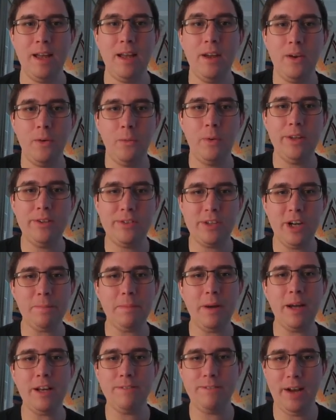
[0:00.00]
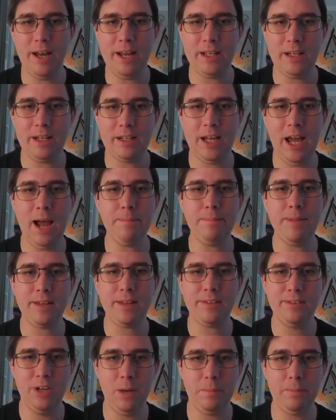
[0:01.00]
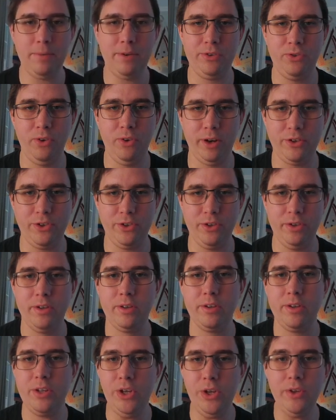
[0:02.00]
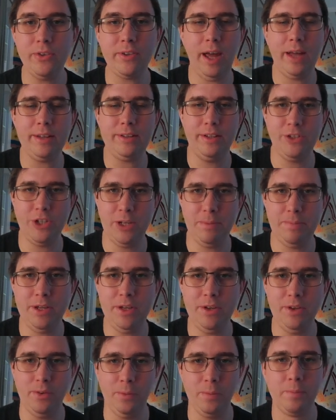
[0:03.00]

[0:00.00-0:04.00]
We start by defining a complex number structure to use on the GPU.